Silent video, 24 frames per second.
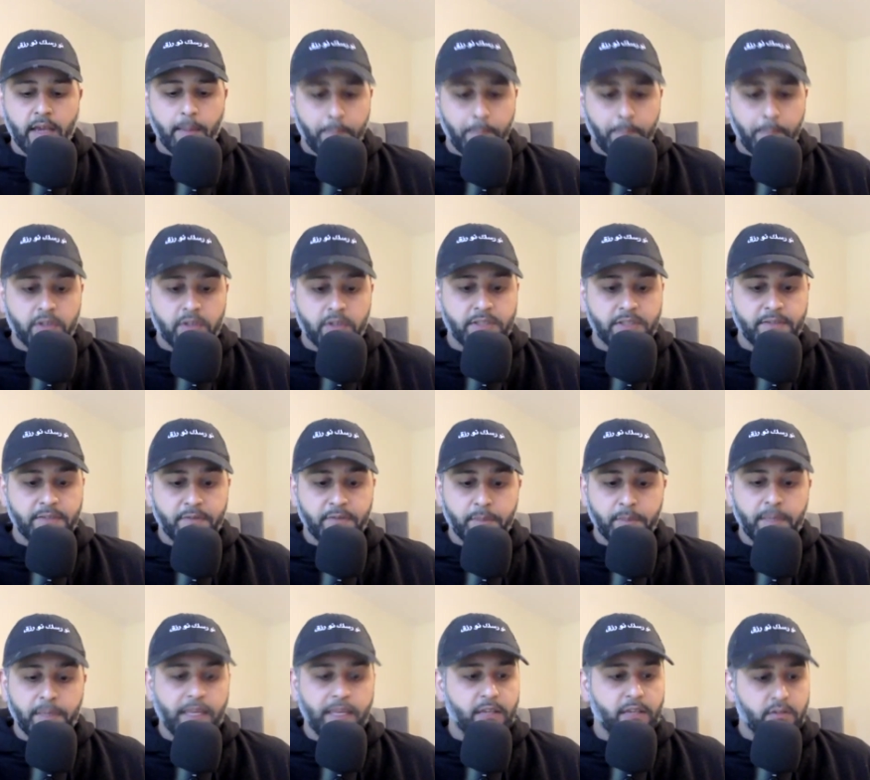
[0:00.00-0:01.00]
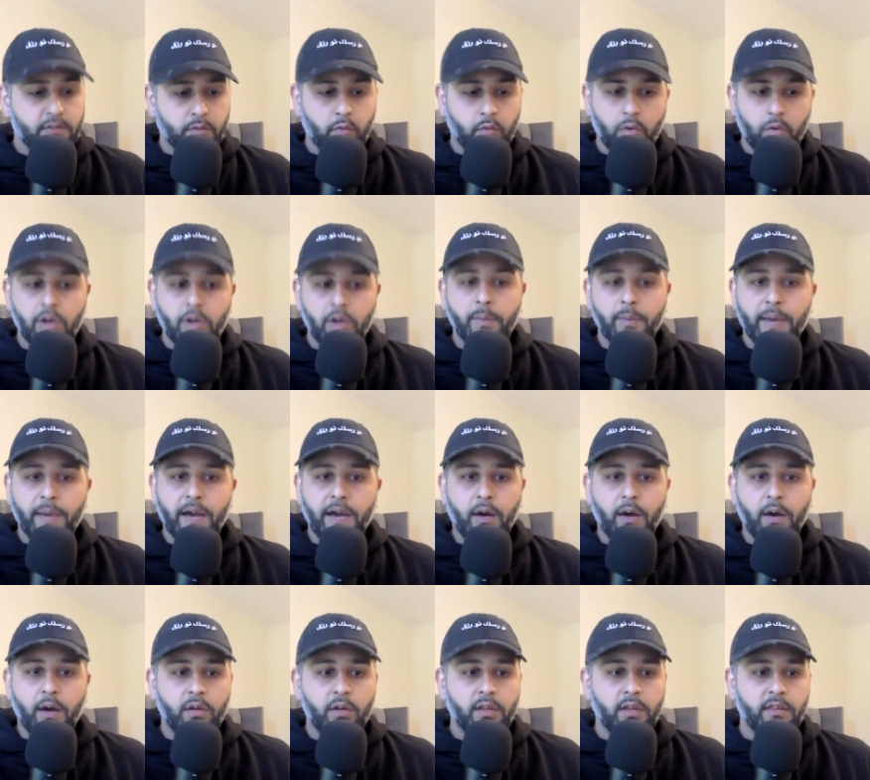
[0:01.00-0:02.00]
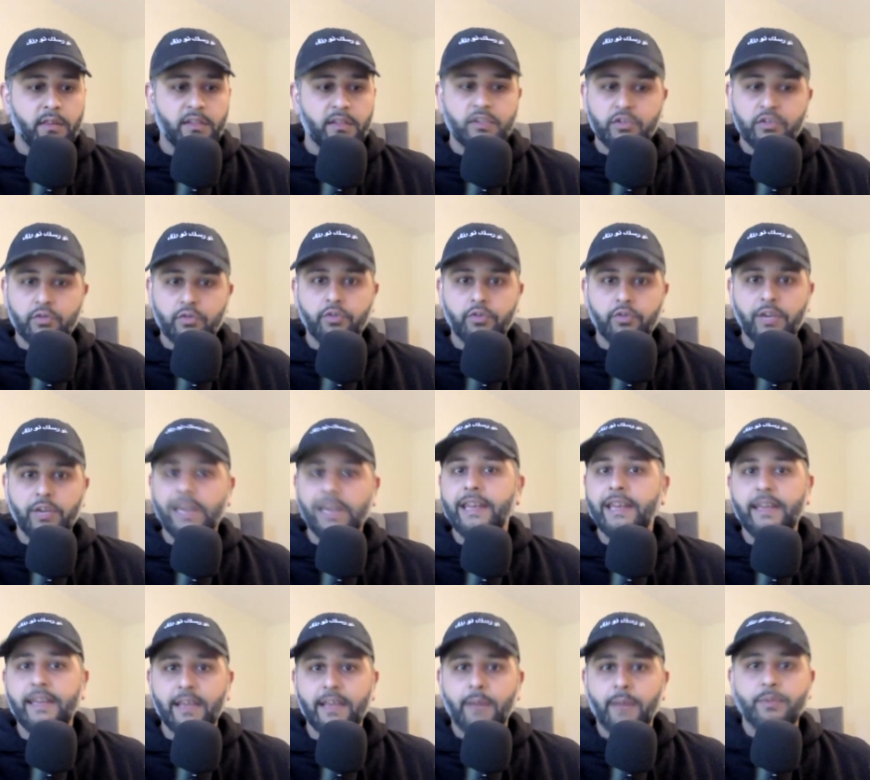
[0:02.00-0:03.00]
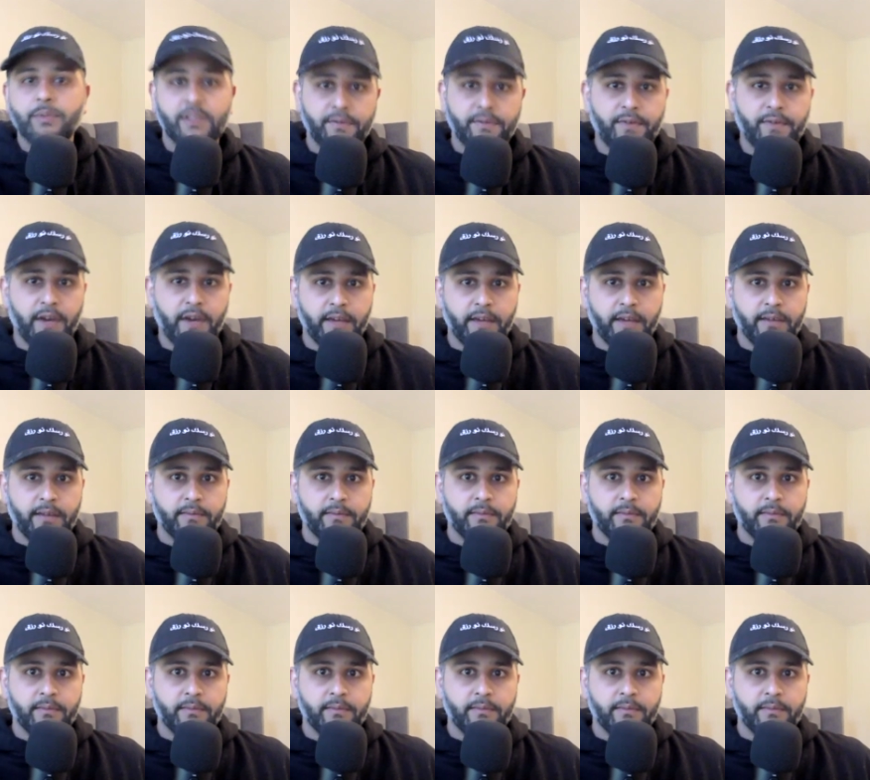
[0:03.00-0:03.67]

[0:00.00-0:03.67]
boxing for me is all about the story leading up to the fight